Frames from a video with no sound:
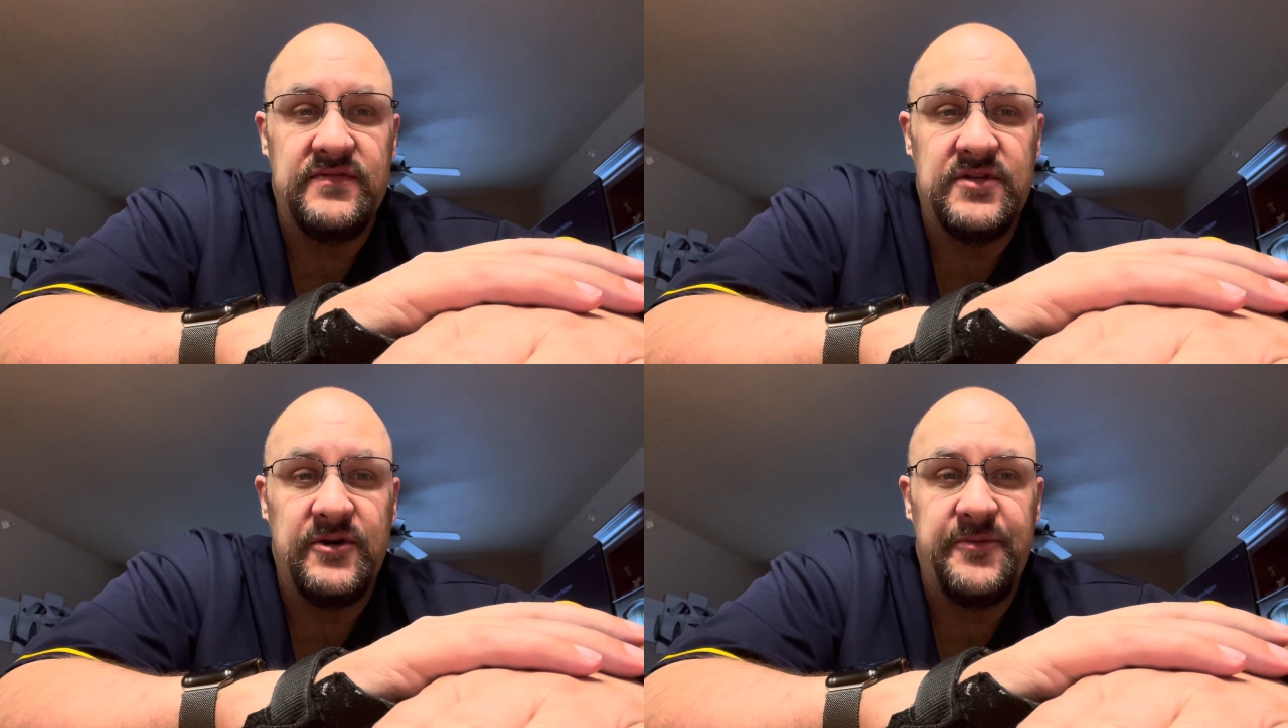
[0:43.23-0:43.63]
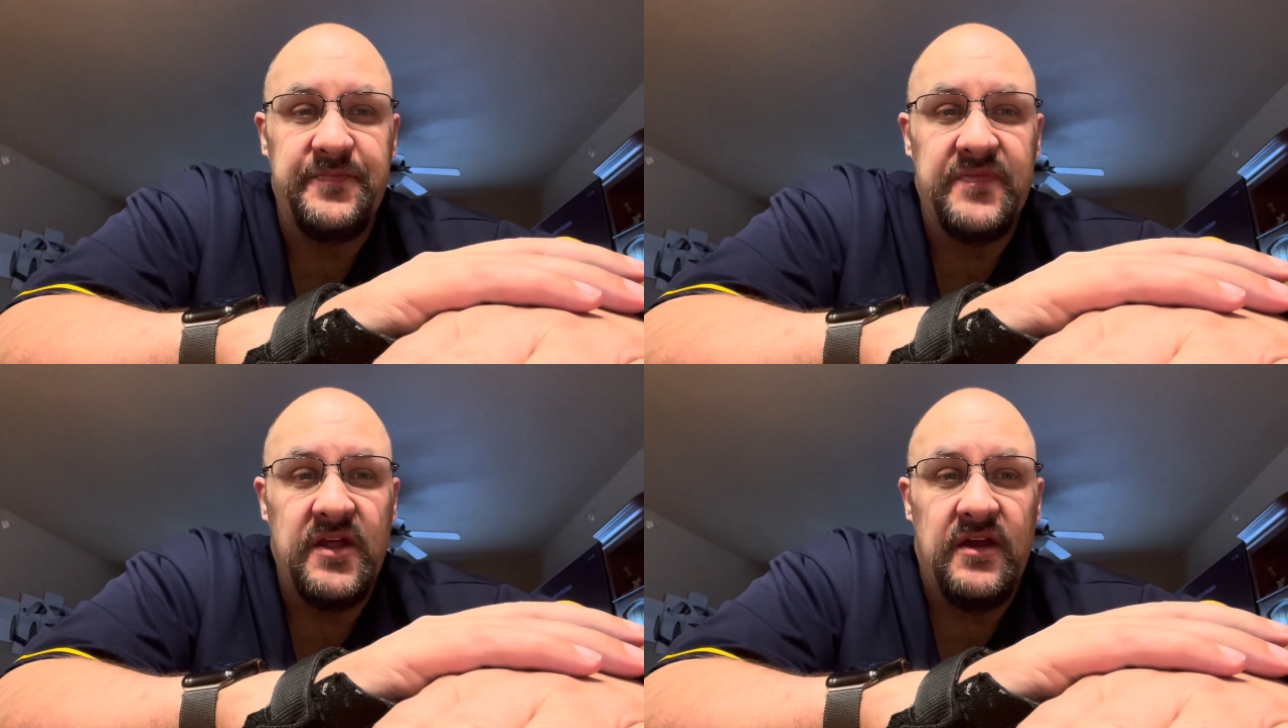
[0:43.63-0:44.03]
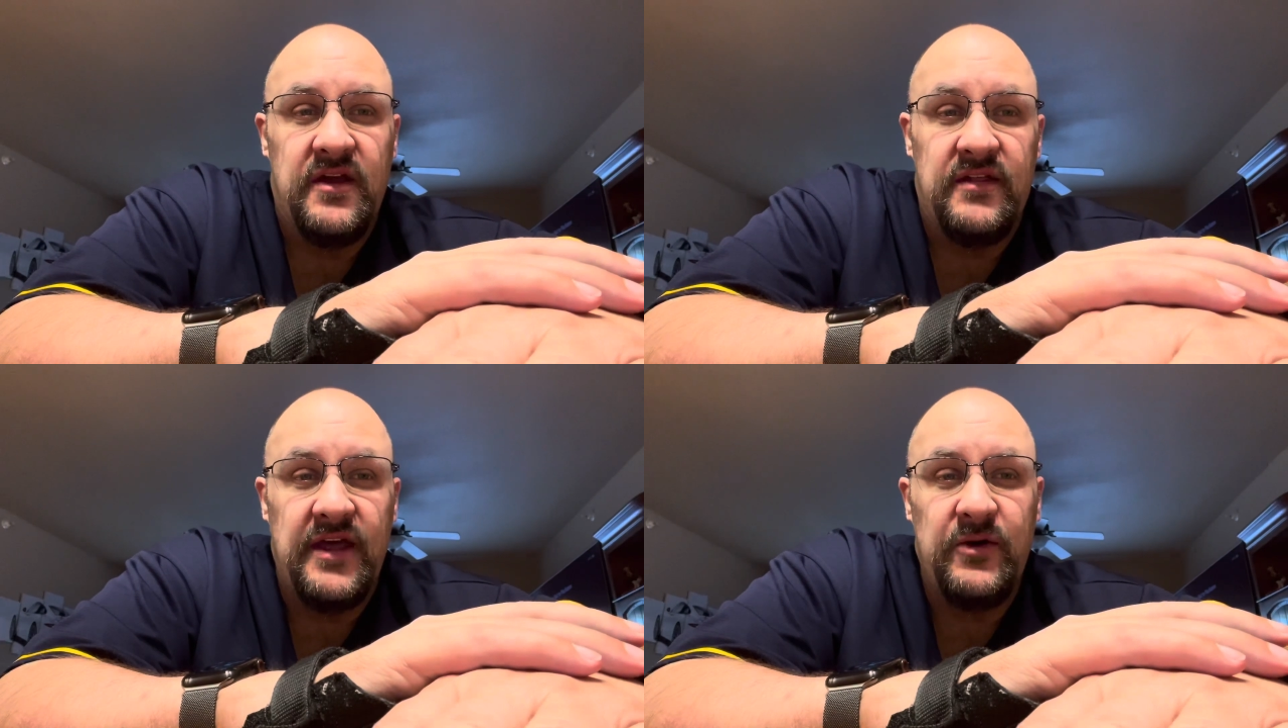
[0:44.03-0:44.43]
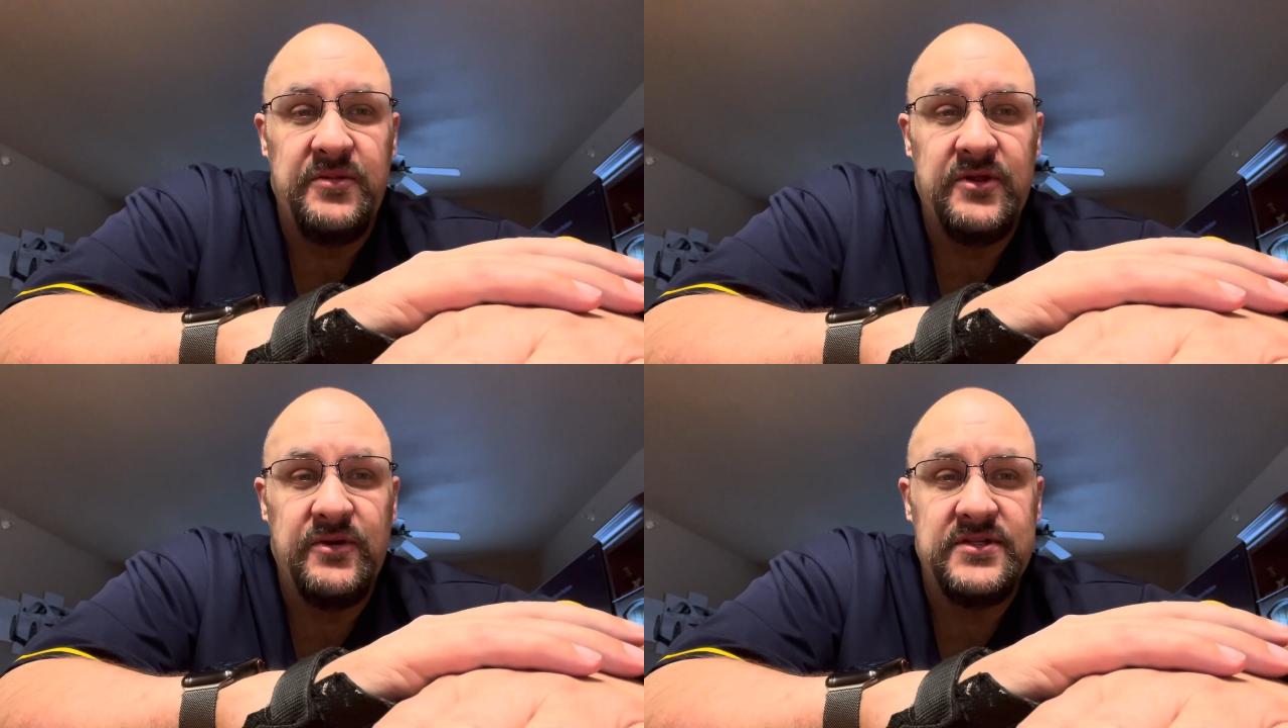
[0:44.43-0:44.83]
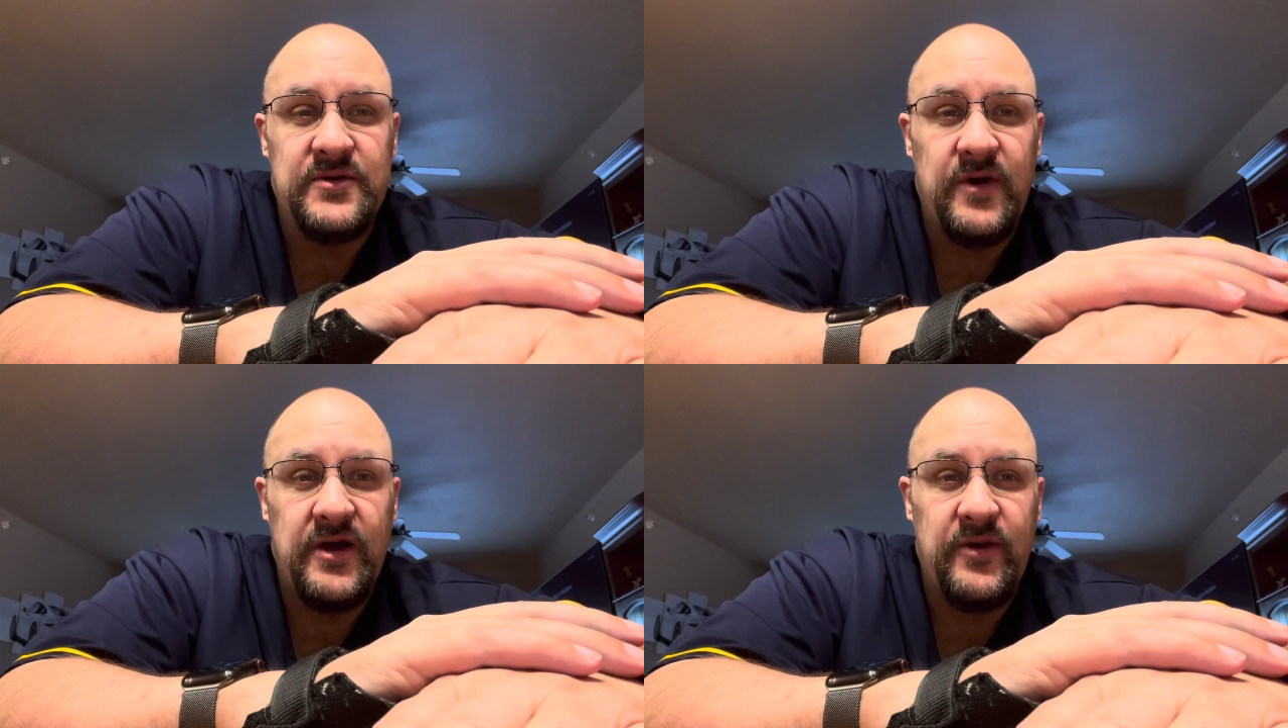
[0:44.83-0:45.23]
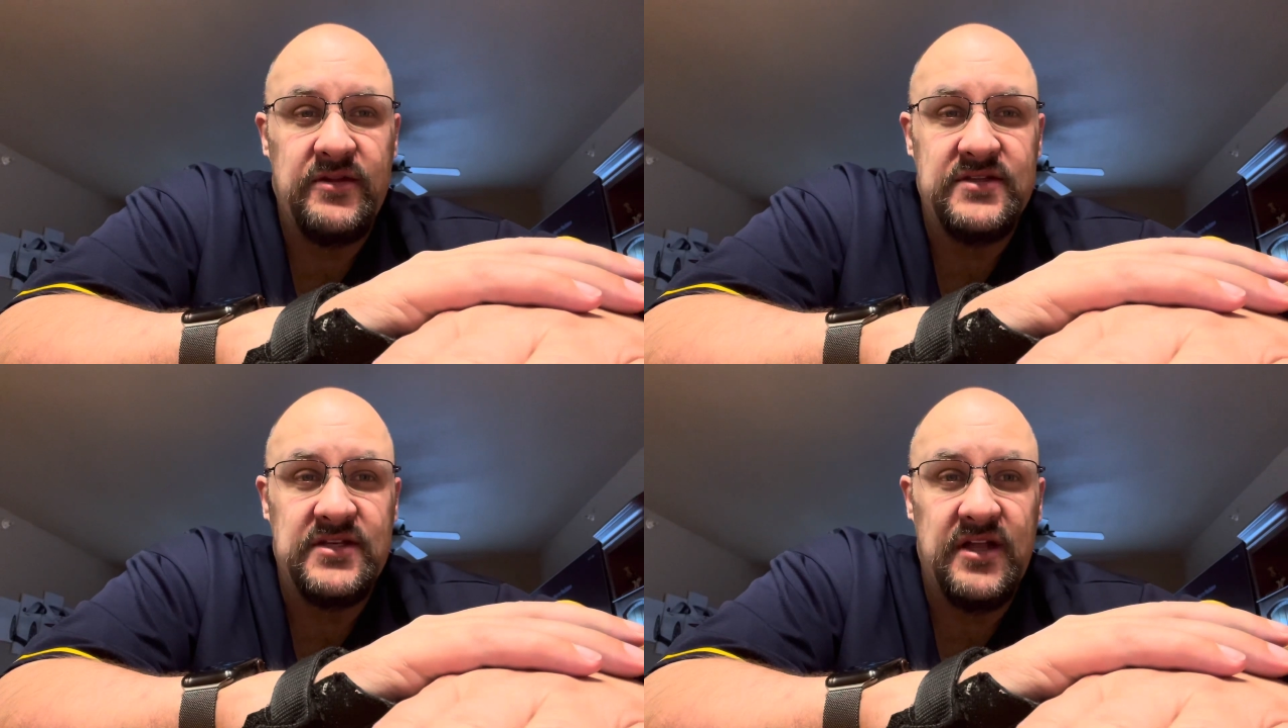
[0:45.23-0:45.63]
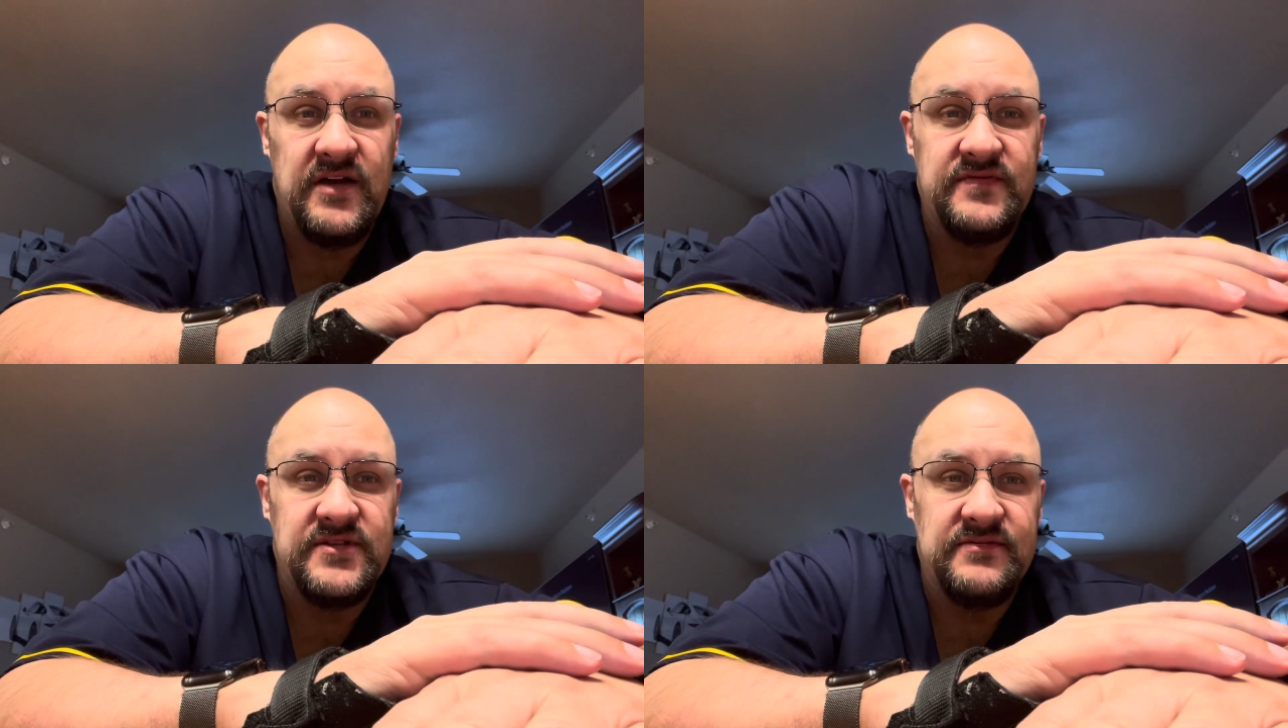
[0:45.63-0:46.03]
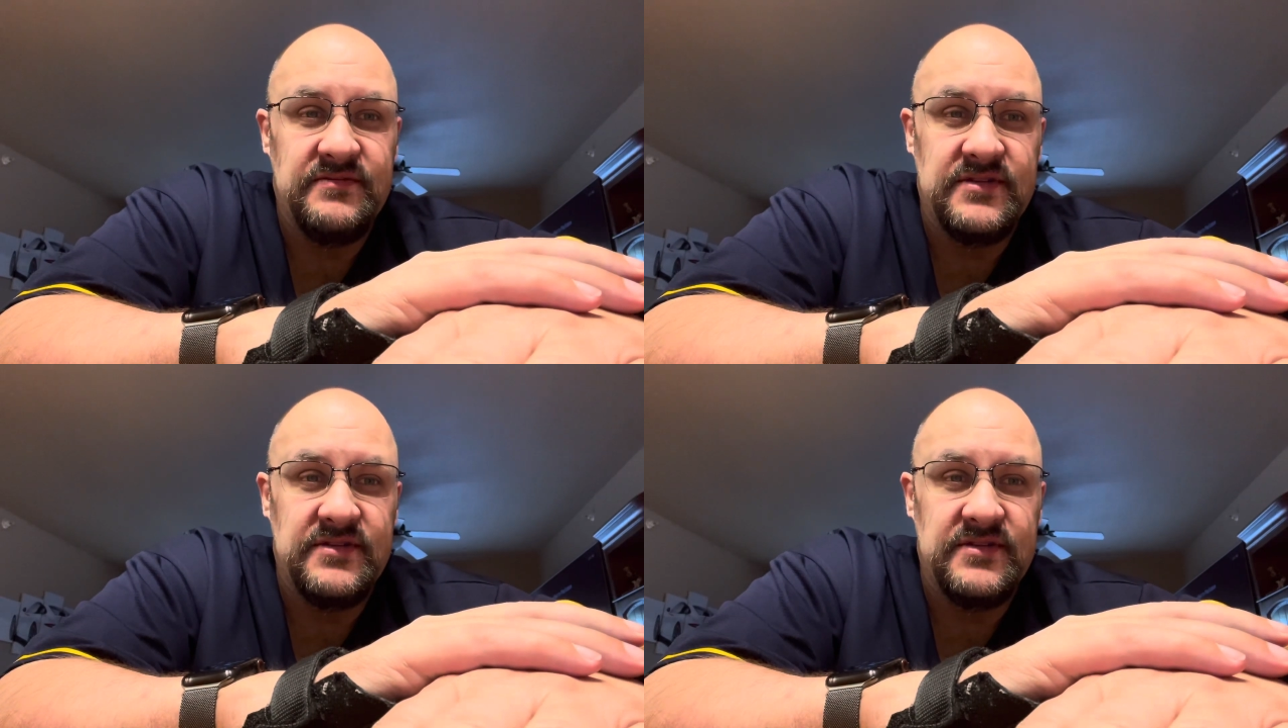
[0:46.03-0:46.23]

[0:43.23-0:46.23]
So that would be the reason why I wear these gloves.